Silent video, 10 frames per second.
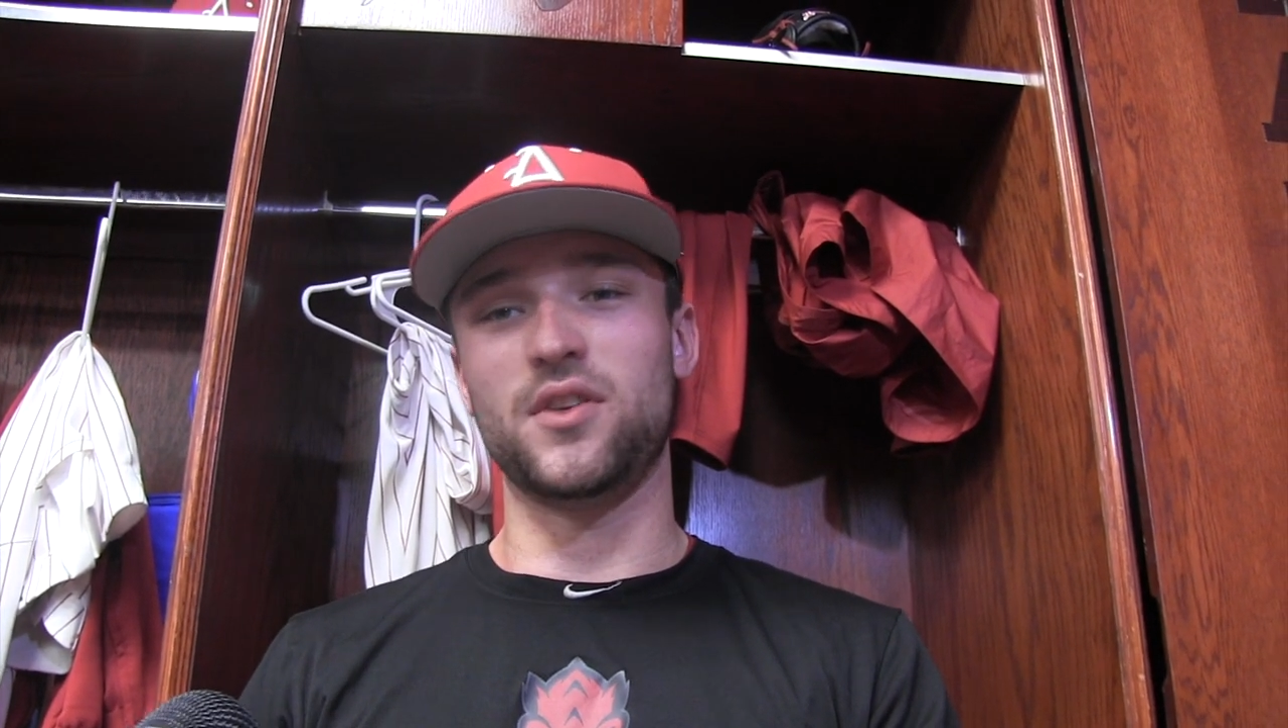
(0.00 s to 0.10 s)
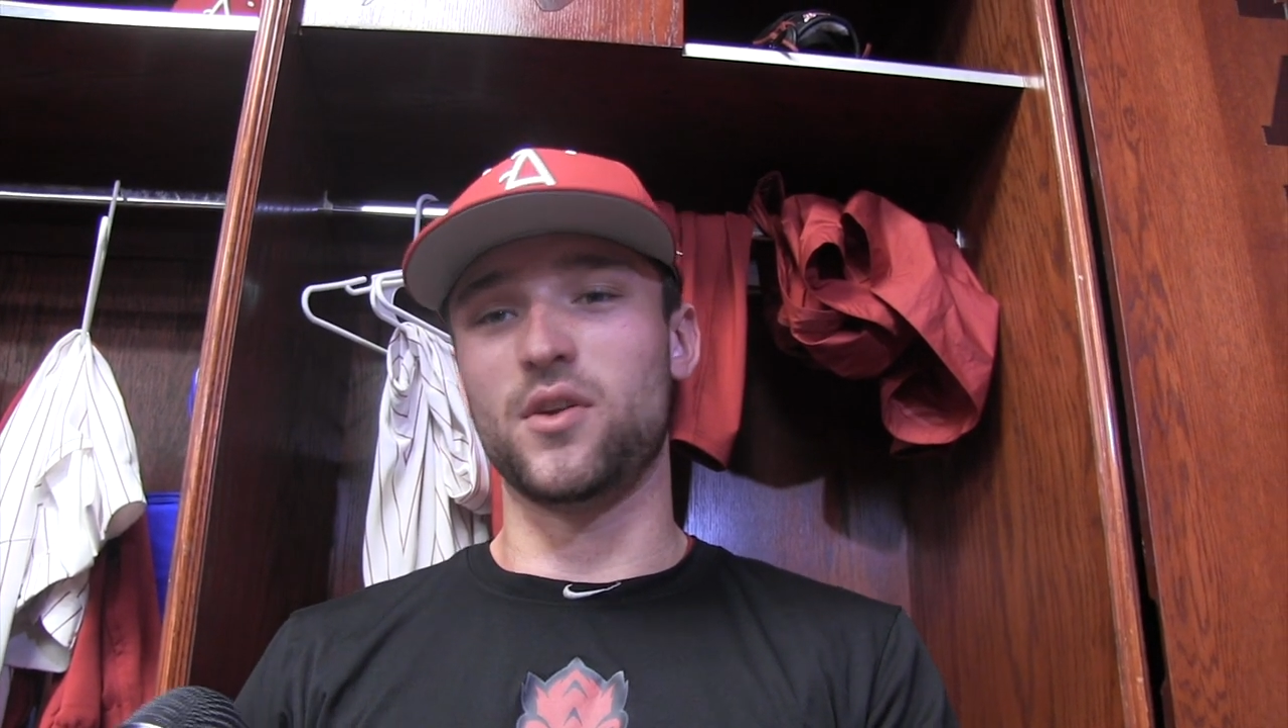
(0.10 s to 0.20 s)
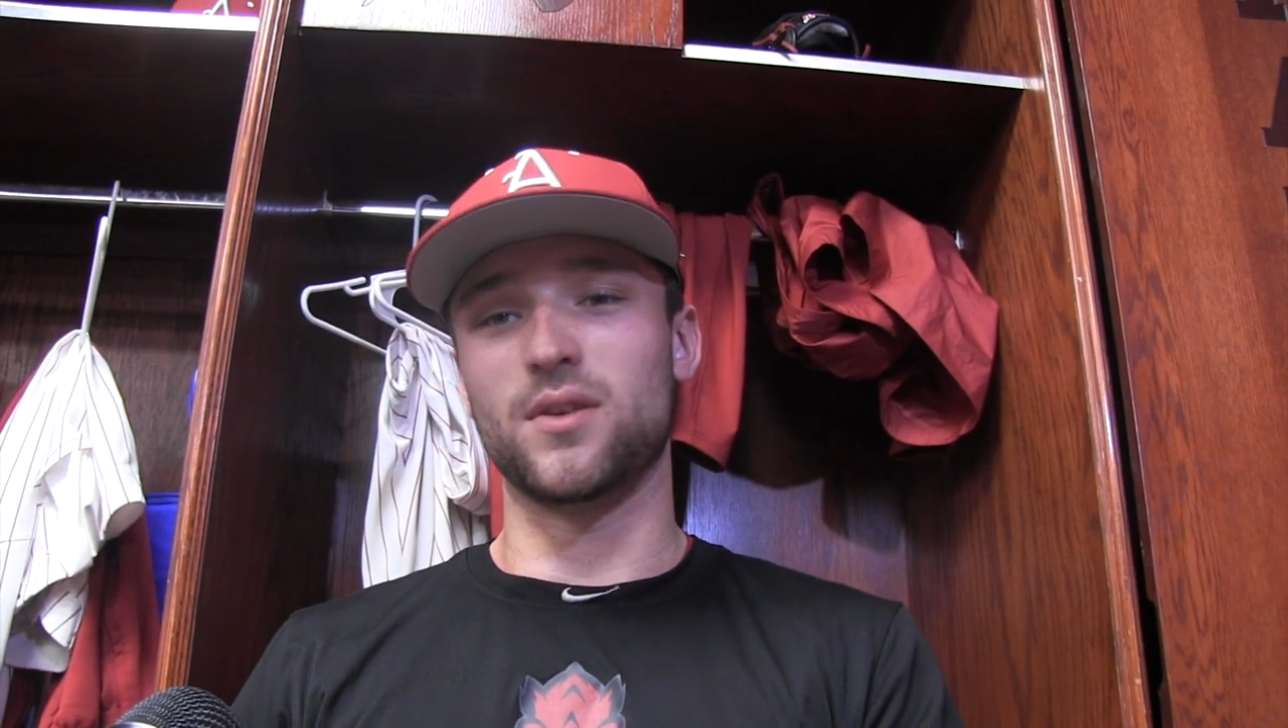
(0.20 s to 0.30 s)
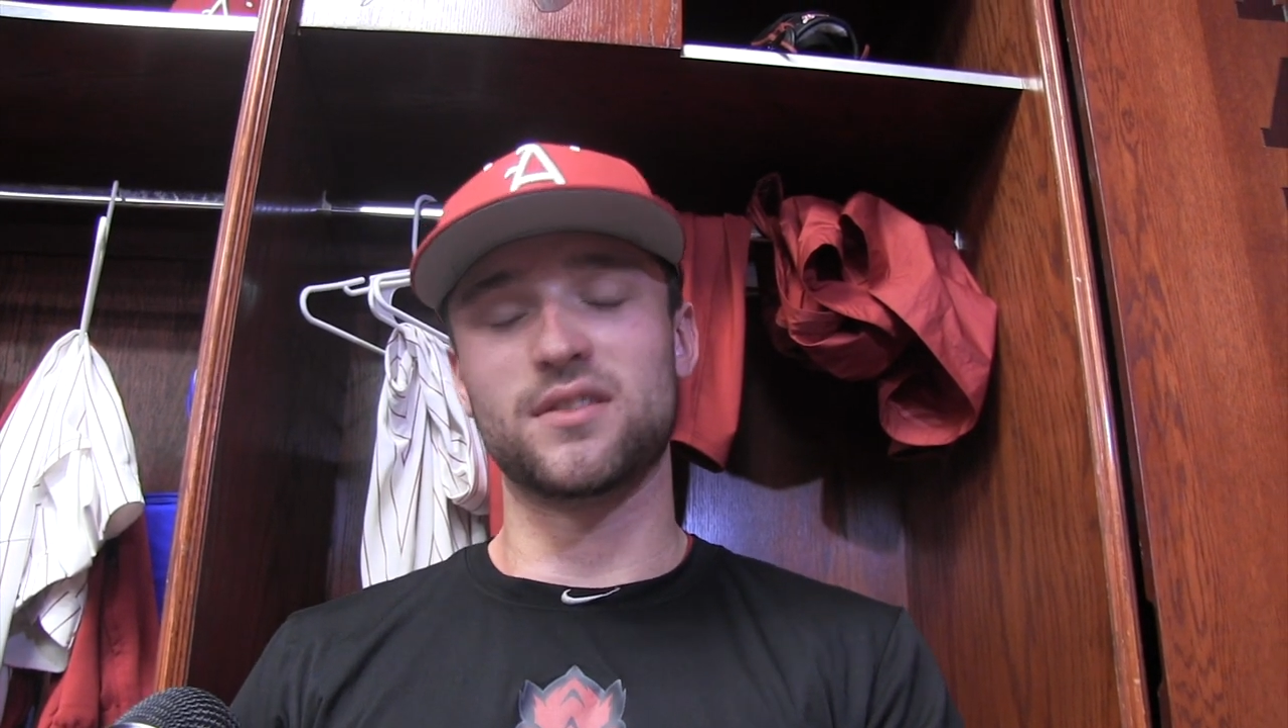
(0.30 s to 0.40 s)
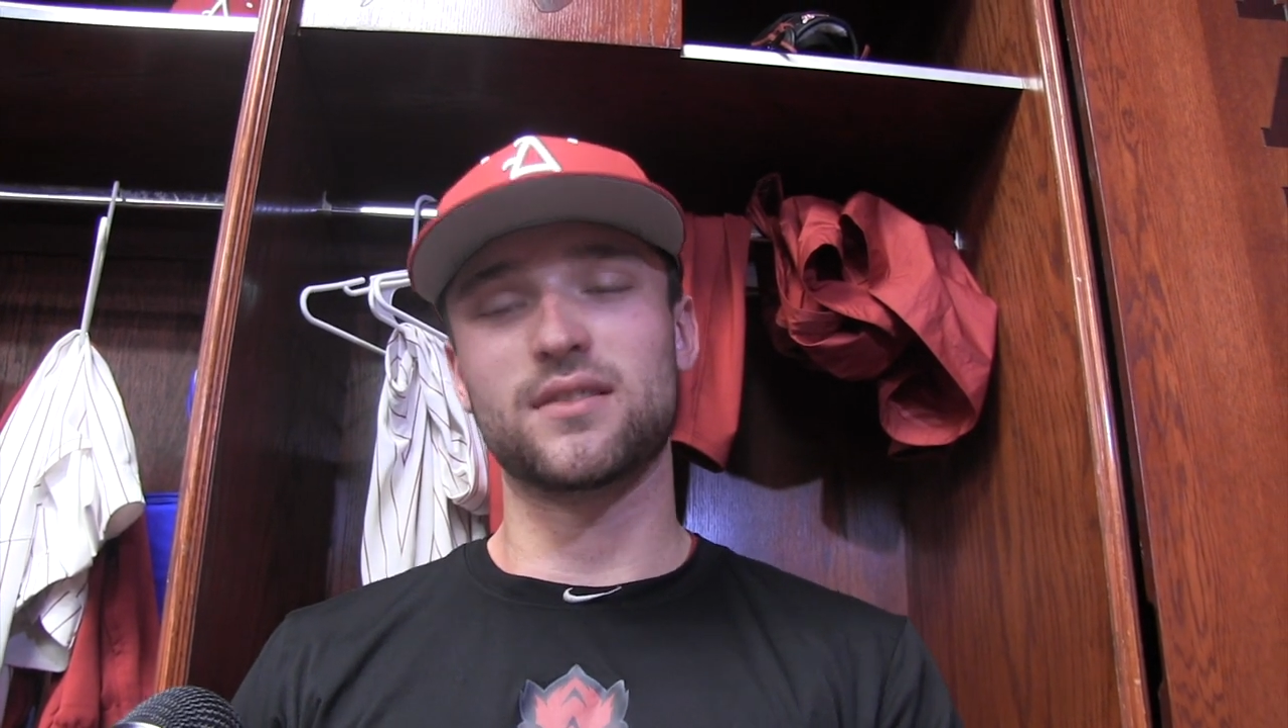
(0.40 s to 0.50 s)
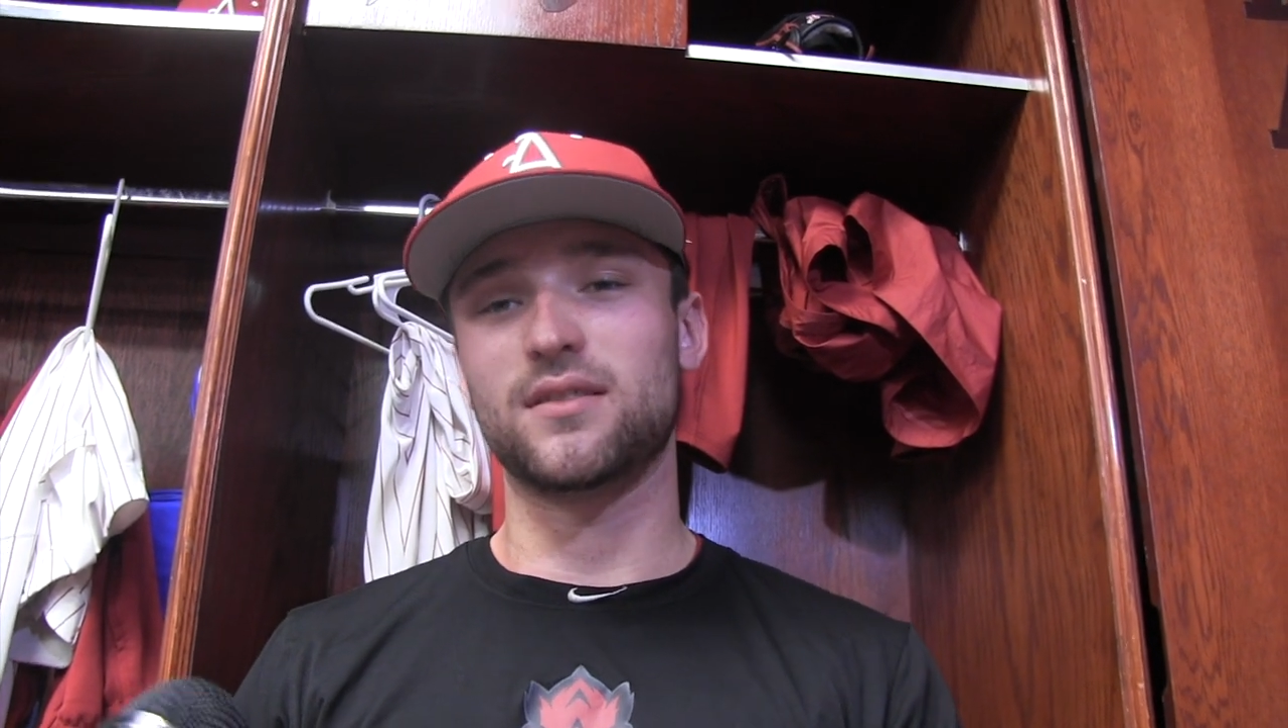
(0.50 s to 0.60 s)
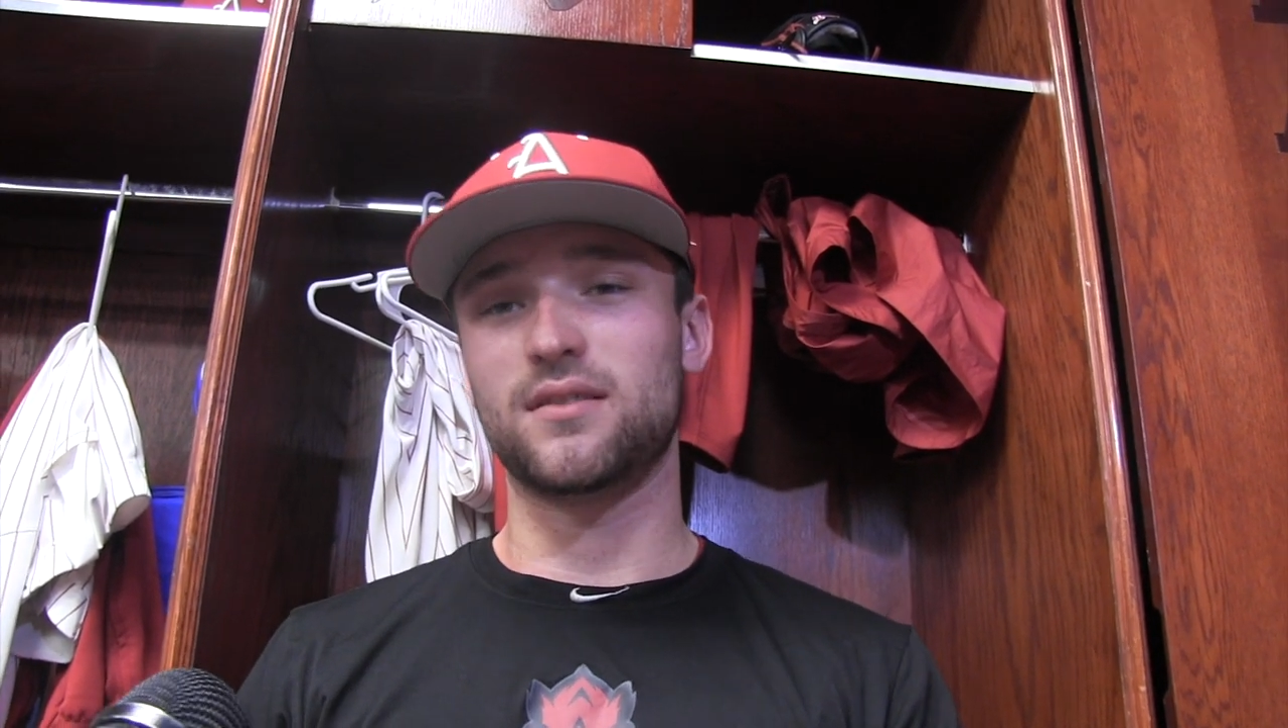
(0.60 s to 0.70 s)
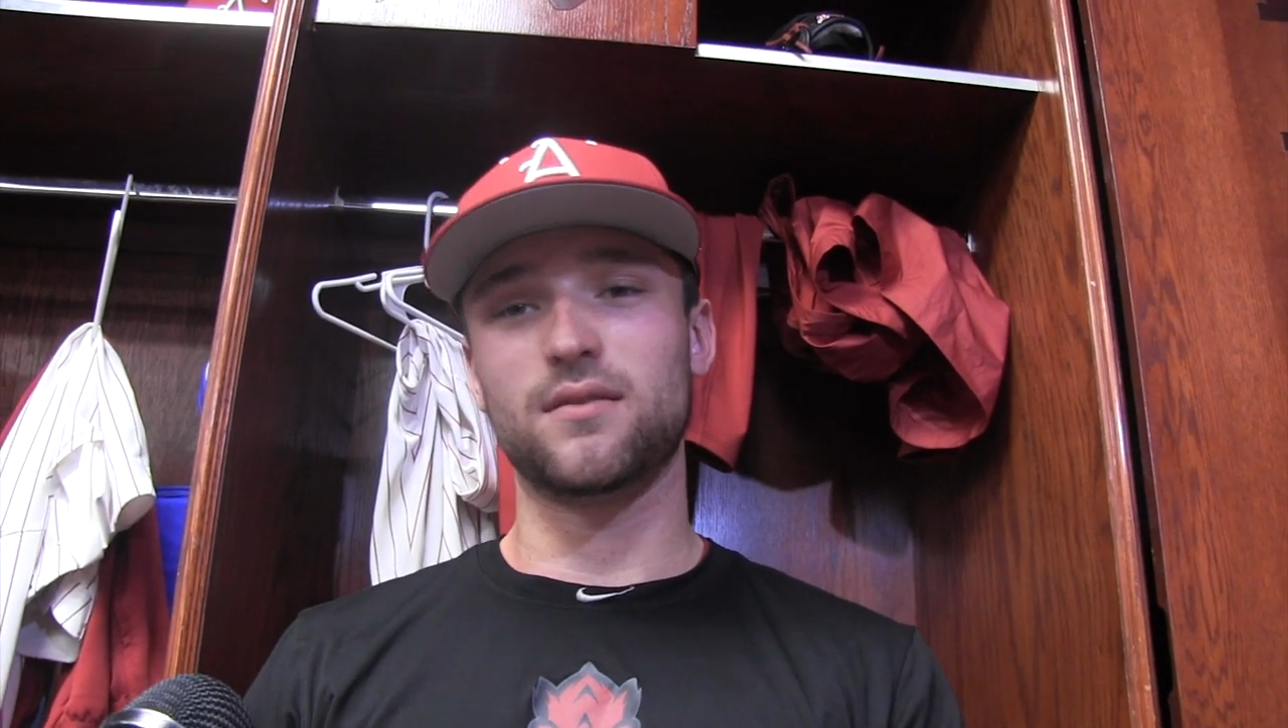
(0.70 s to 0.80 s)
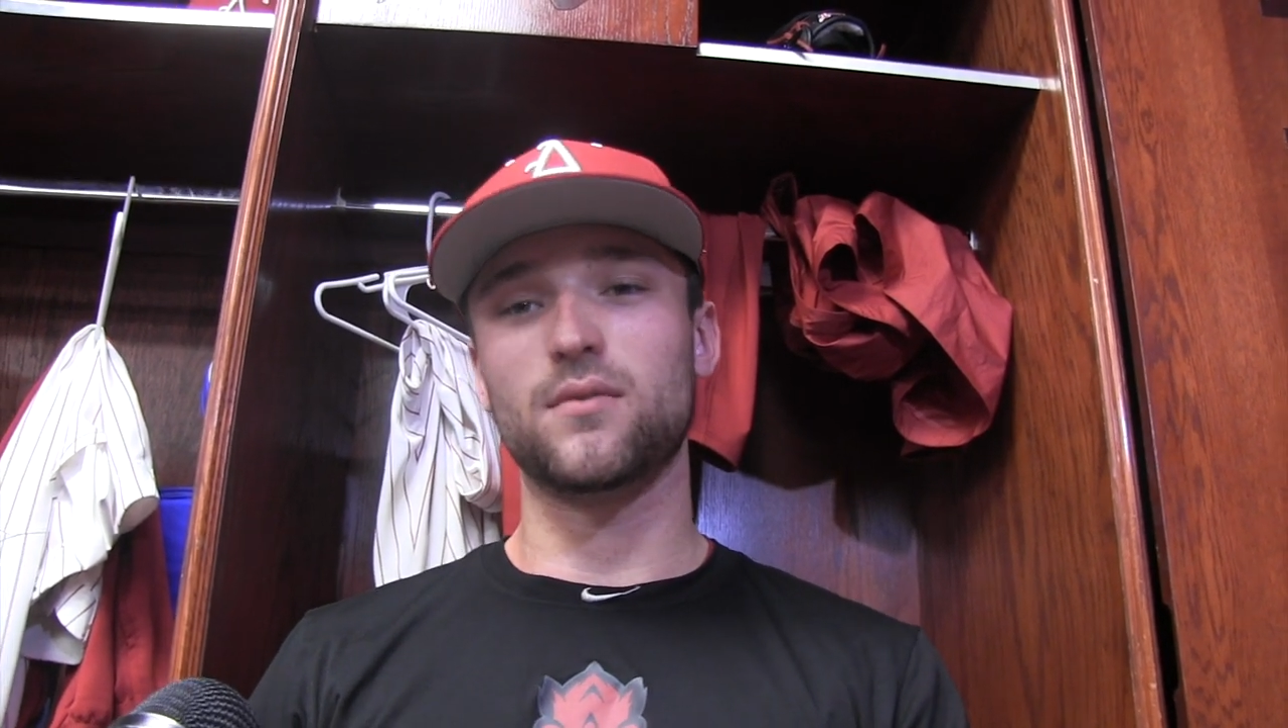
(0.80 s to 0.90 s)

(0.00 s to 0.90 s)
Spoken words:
knew once